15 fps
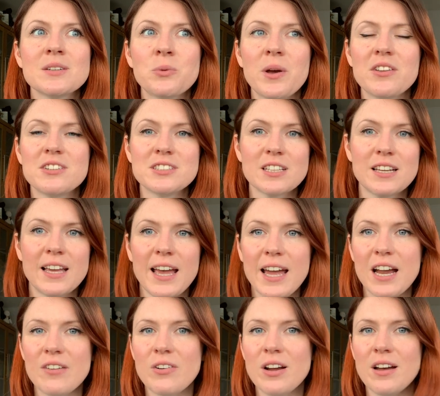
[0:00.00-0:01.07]
whether it's a
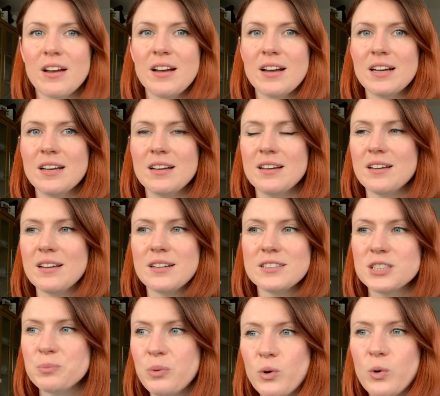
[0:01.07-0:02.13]
carer, a
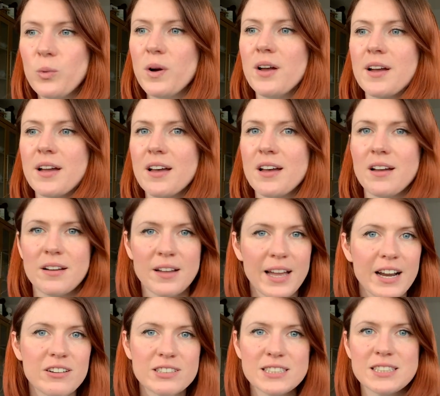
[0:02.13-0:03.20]
support worker, a
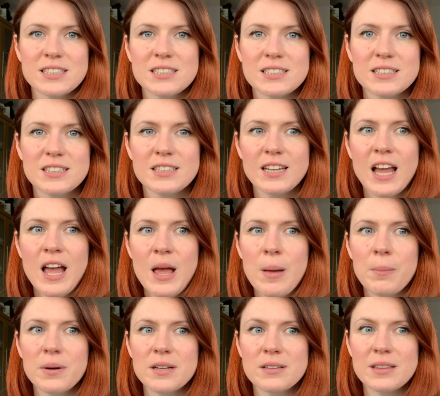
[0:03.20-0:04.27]
care assistant,
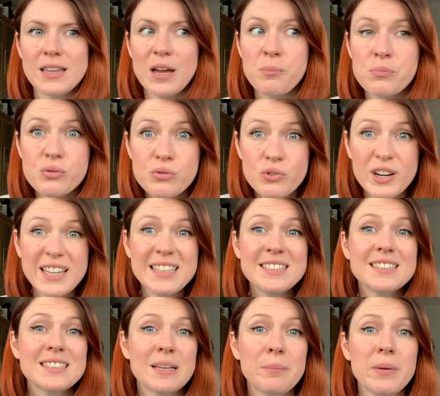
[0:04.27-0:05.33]
but they're pretty
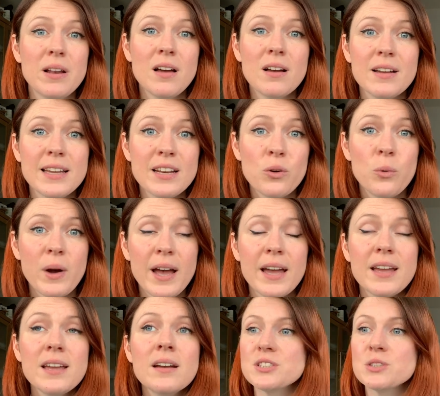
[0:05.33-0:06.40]
similar in a
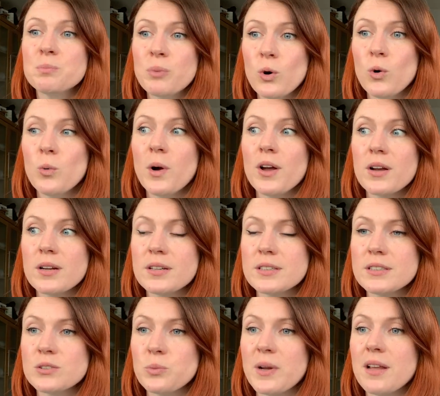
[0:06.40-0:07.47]
way. Support
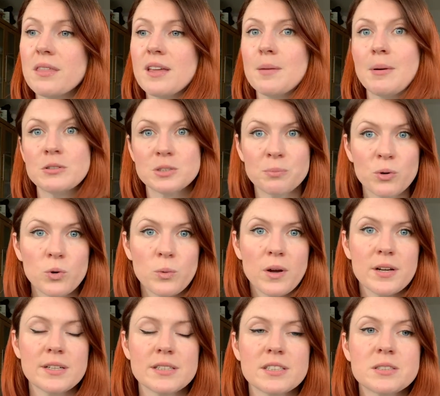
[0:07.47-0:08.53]
workers, when I think about support
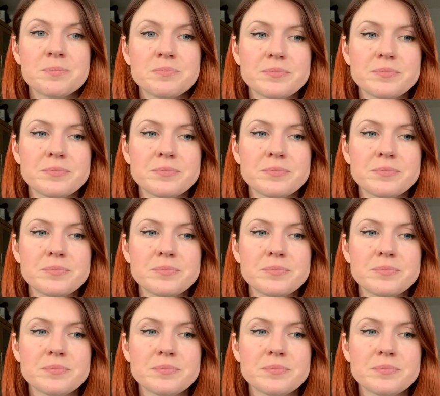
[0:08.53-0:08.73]
workers,